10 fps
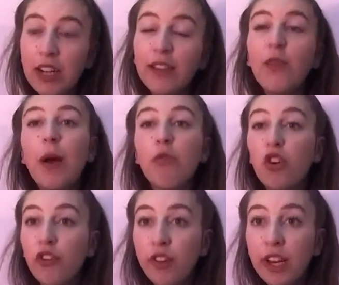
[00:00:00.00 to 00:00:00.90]
So I'm
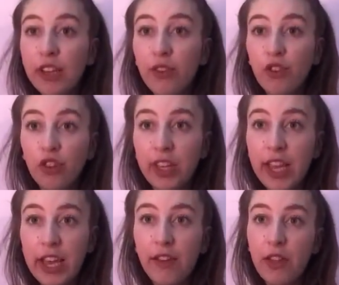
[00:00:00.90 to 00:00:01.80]
currently
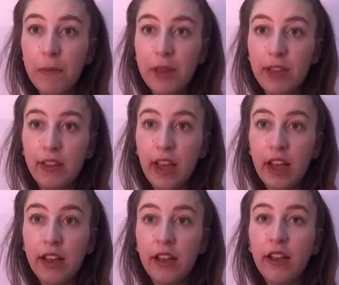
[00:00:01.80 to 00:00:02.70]
studying the
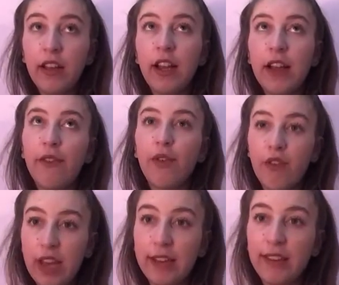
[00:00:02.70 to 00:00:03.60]
BTEC Level
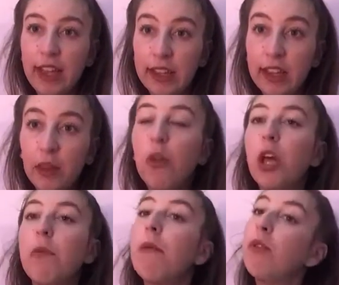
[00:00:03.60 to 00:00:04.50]
3 Extended
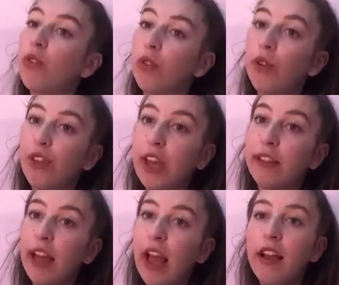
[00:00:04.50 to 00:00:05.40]
Diploma in Musical
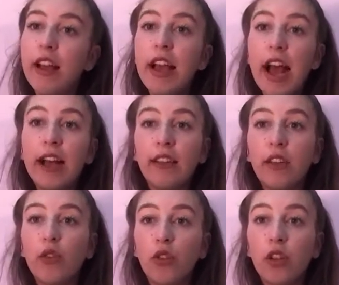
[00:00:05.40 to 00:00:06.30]
Theatre at
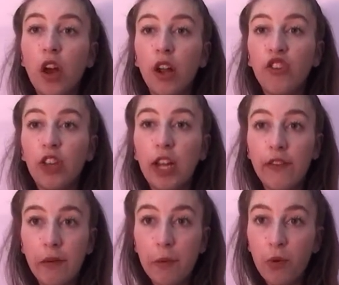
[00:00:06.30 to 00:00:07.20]
a college in
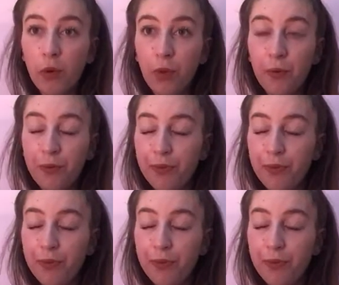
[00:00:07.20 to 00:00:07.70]
Liverpool.